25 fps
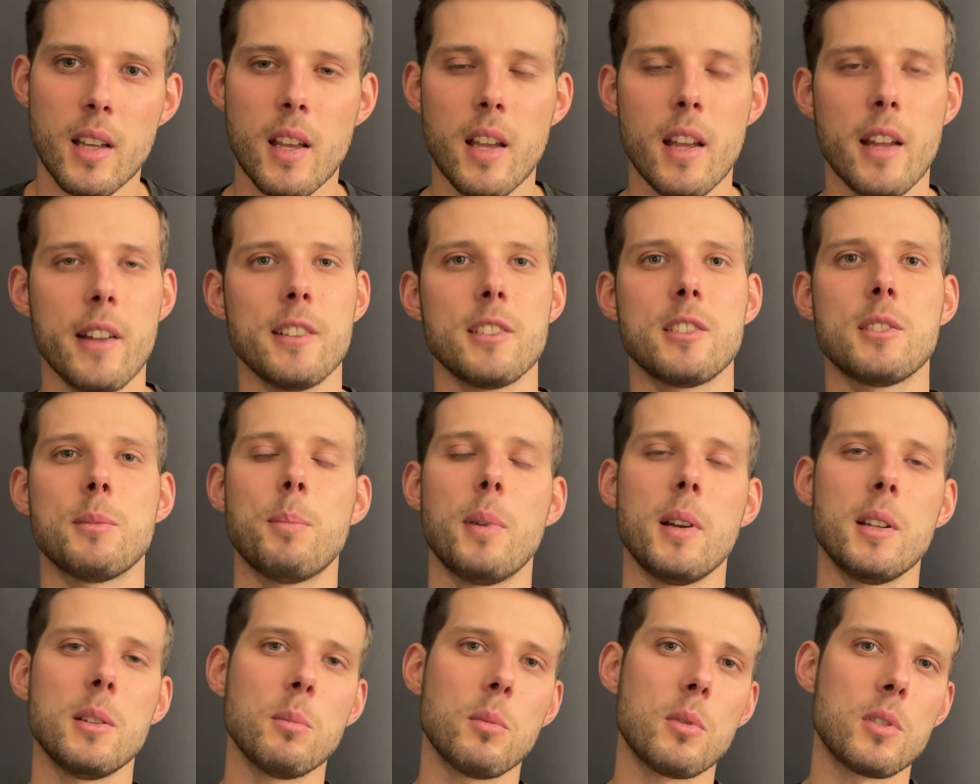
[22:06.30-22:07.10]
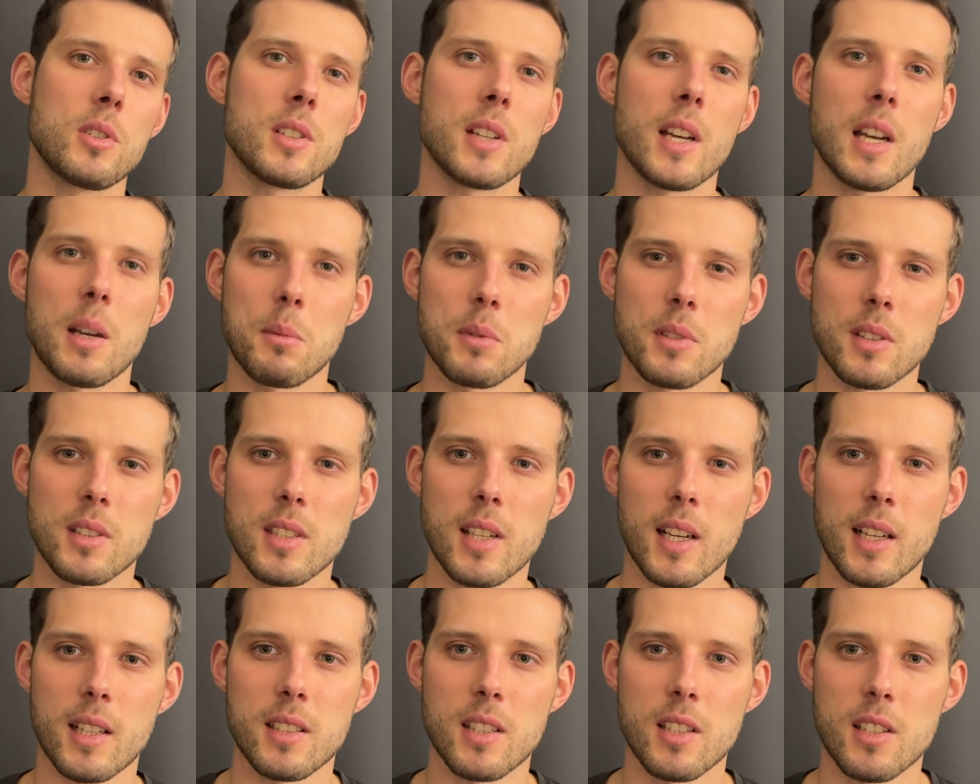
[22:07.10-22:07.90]
and spend more time with the
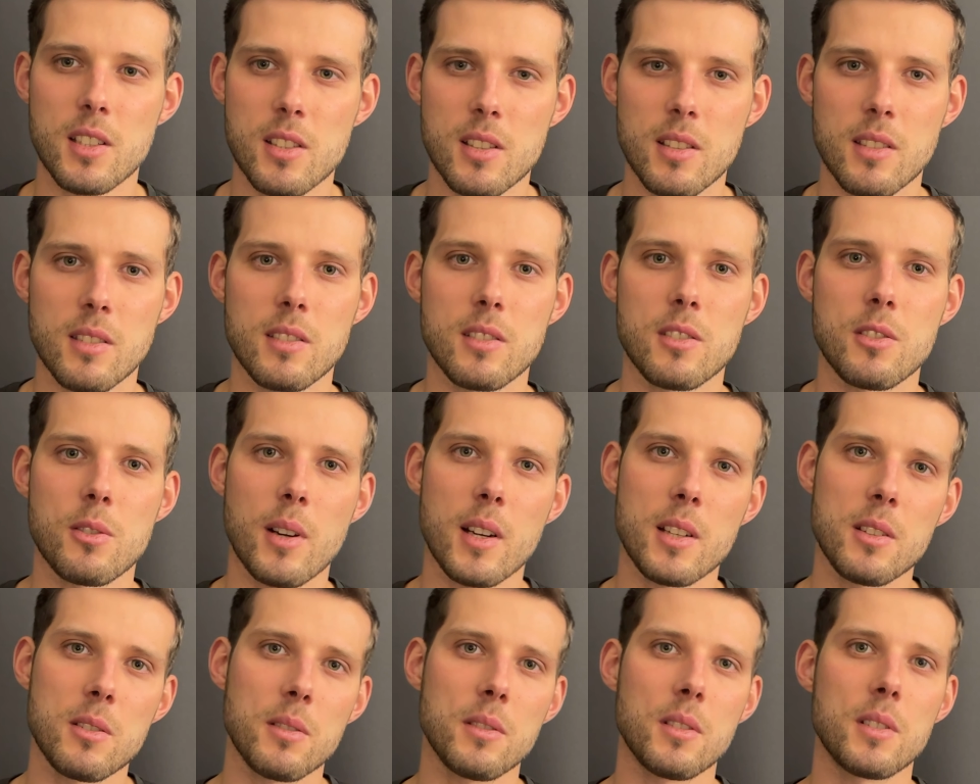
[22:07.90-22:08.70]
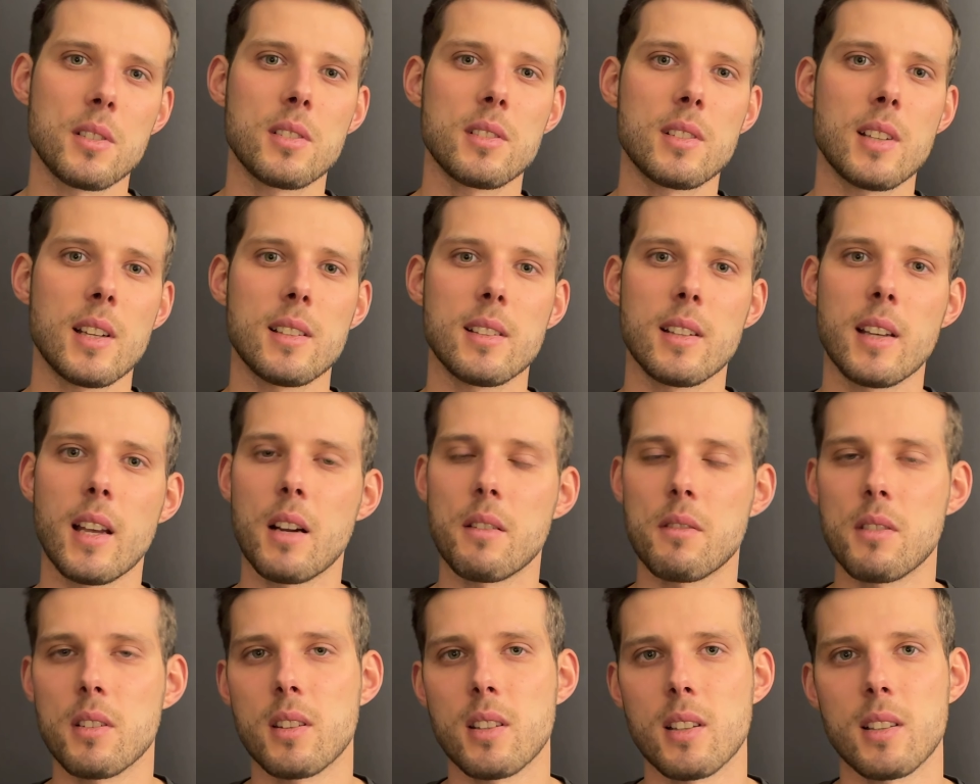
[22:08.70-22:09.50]
technicians trying to understand
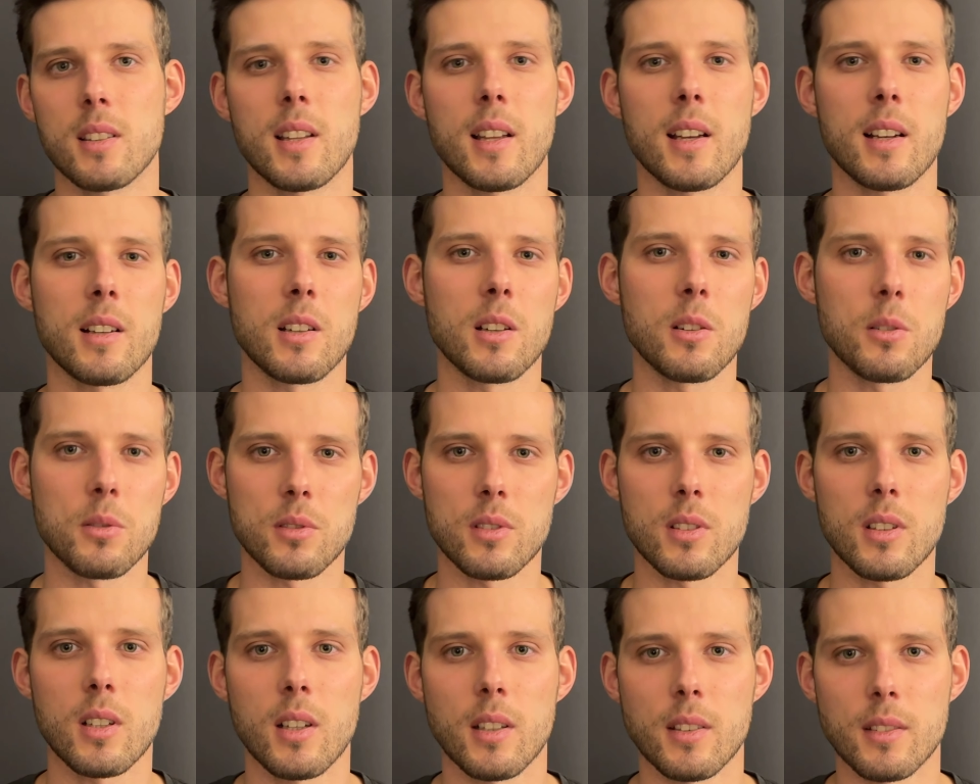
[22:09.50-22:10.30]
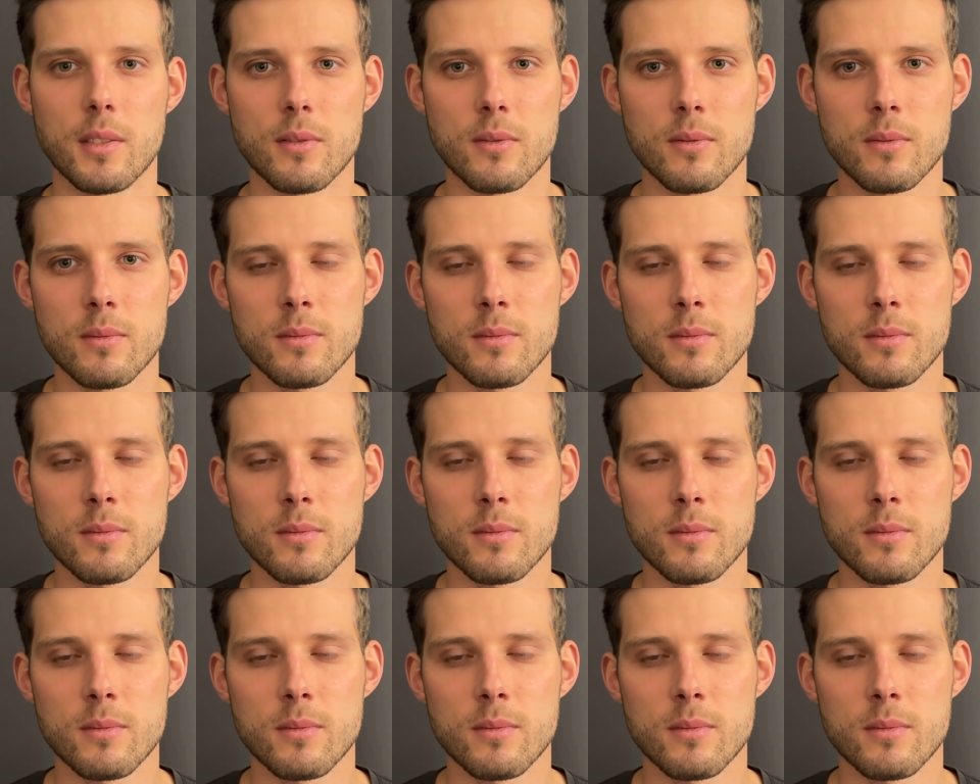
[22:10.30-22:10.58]
everything that goes on?